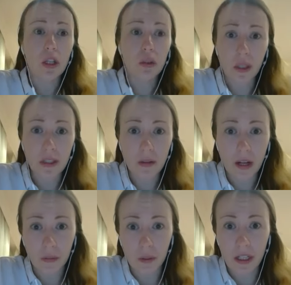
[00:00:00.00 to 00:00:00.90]
to
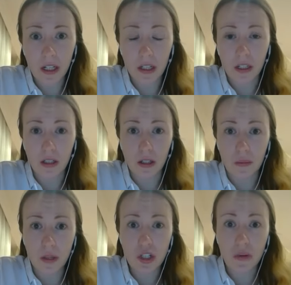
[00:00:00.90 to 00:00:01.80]
interact with their
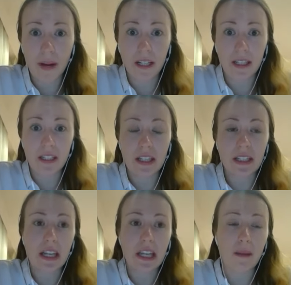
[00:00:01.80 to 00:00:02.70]
commercial marketing
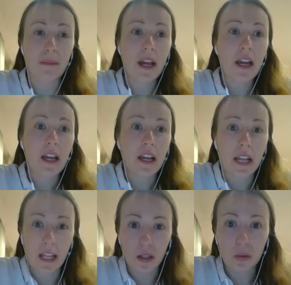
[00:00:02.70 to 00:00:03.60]
team,
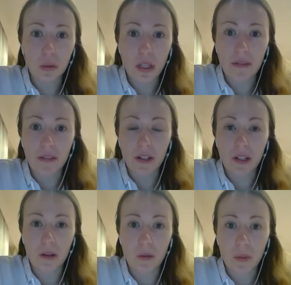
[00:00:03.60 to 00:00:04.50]
later to have
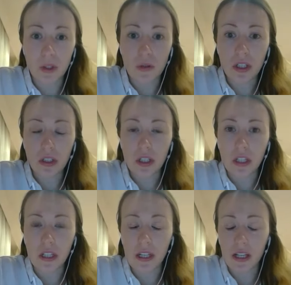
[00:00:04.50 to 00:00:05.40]
an
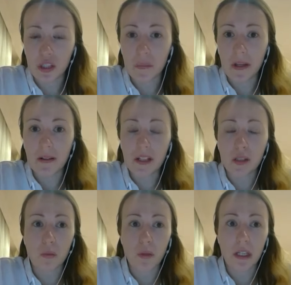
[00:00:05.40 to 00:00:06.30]
opportunity and
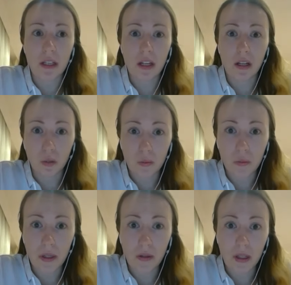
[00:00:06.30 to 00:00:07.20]
experience with
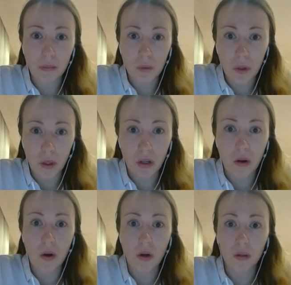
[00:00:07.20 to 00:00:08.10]
L'Automobile Club de
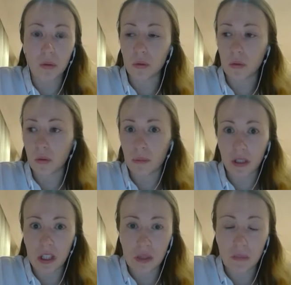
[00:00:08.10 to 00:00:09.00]
Monaco, to
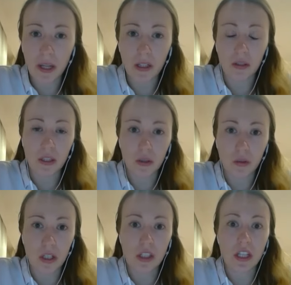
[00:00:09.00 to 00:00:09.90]
participate in the
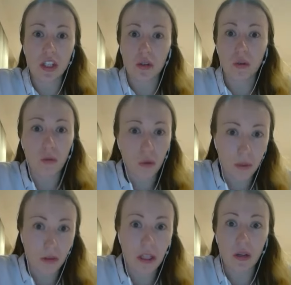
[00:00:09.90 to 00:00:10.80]
organization of
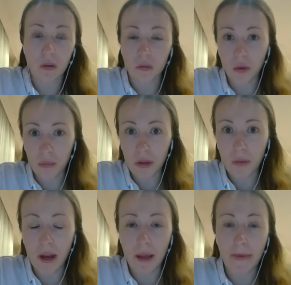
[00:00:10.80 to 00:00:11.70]
Formula E or
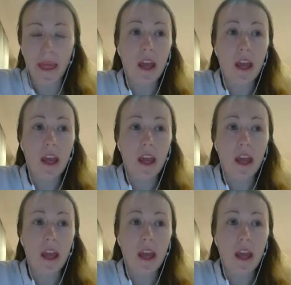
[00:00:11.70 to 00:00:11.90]
Formula One,